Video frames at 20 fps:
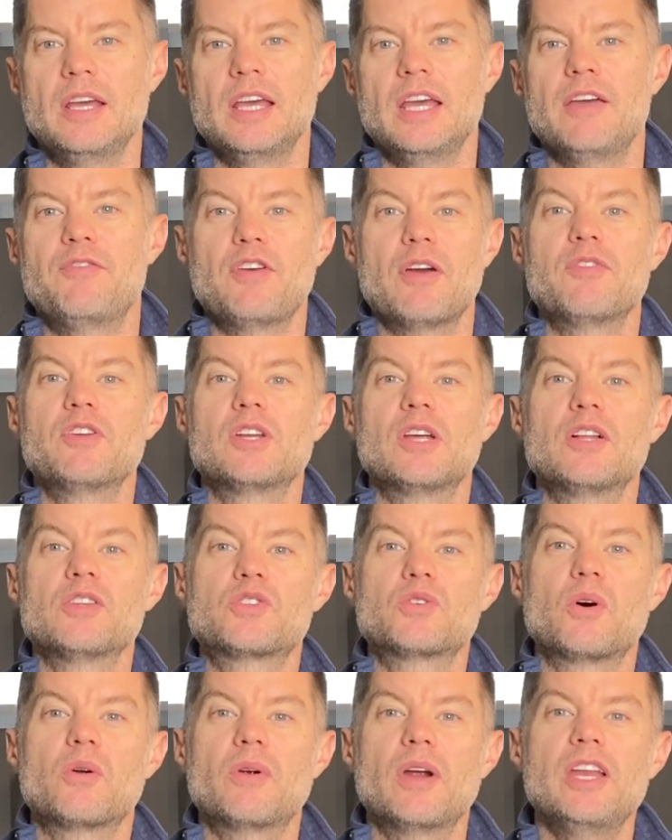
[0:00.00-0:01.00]
If you haven't done
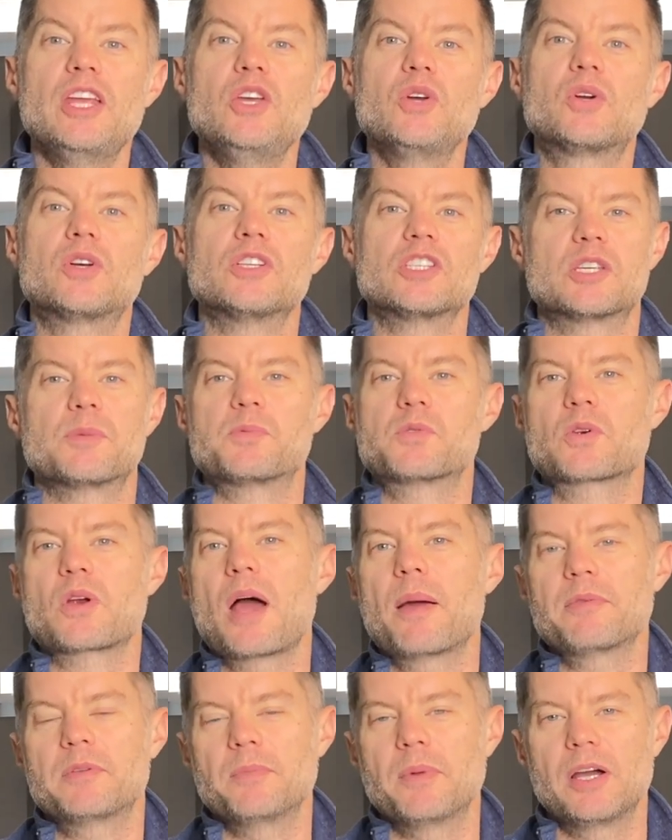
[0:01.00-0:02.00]
so already, you can
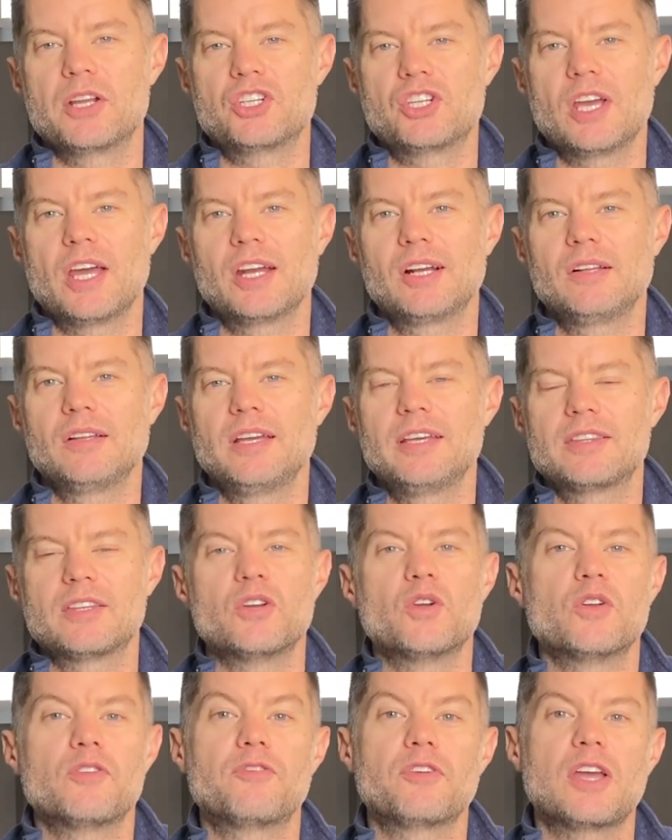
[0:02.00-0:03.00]
subscribe to my channel, hit the
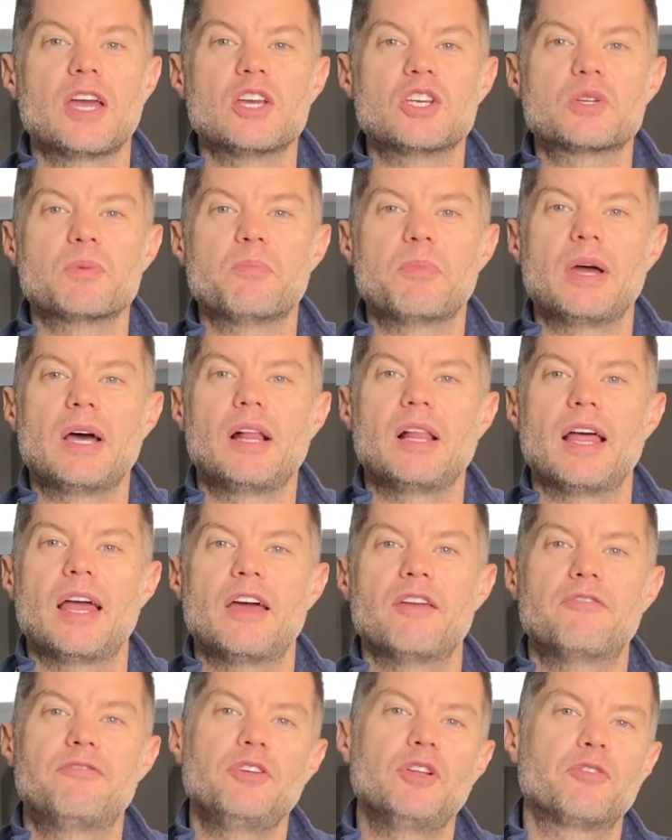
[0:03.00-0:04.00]
notification bell,
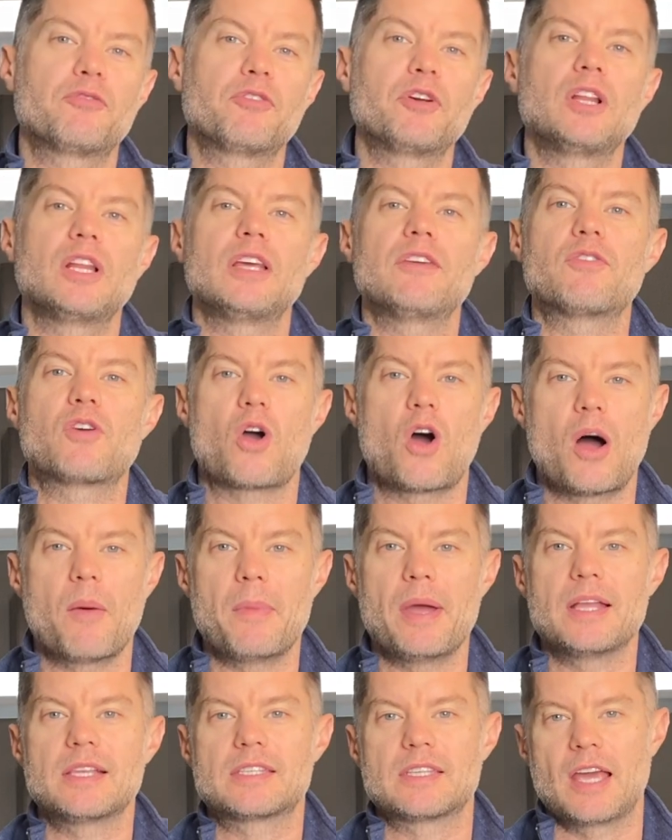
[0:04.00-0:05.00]
and feel free to leave
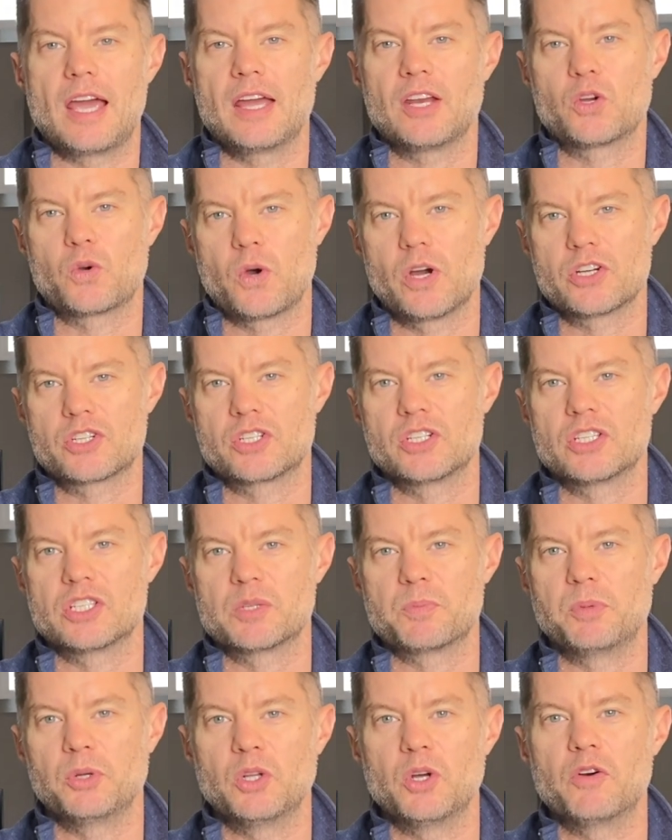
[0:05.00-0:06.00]
comments and questions
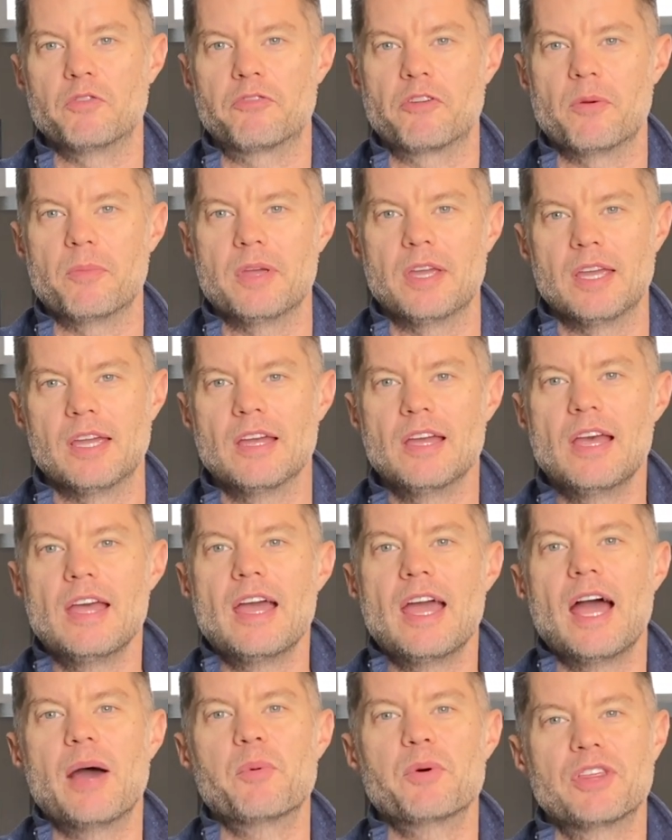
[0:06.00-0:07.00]
below for me.
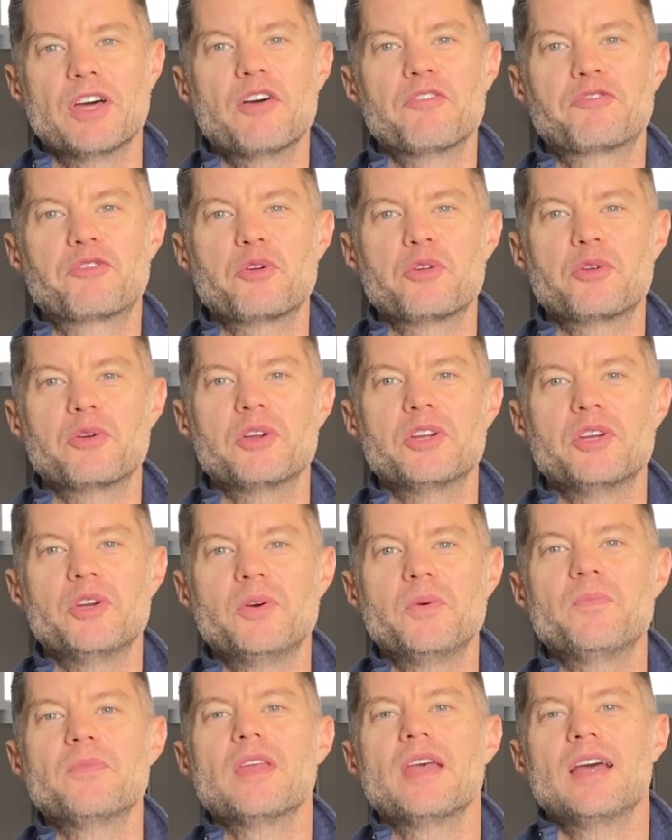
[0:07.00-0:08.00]
And without further
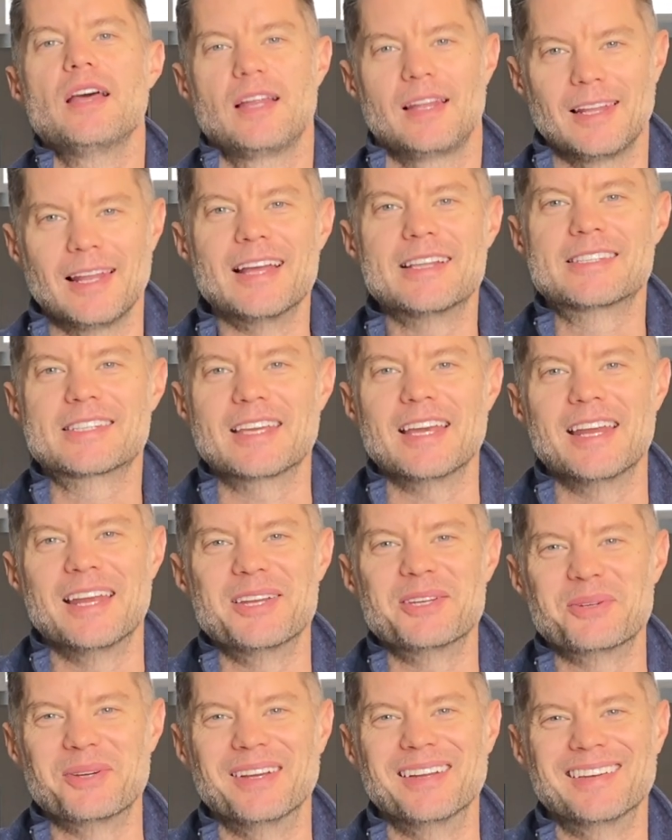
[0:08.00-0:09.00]
ado, let's get
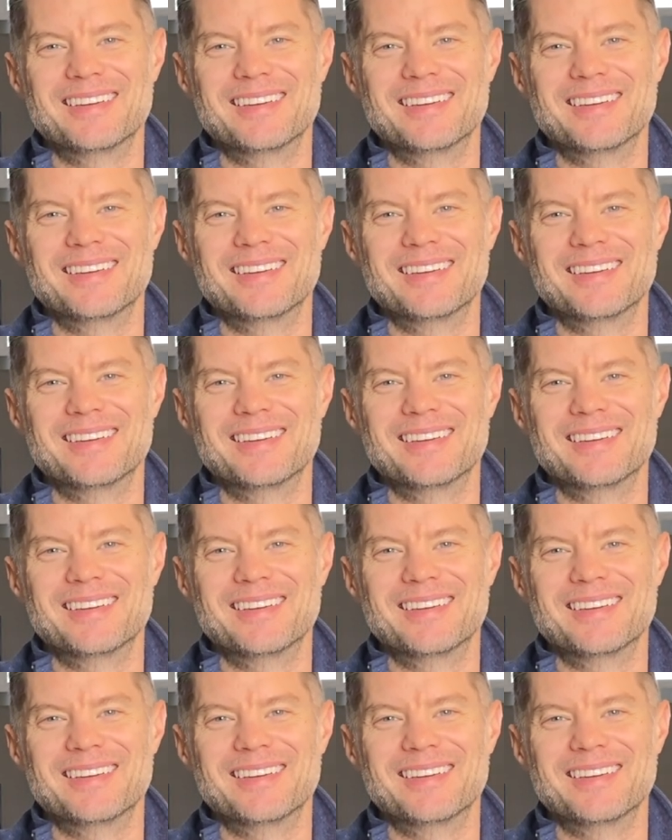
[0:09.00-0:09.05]
into it.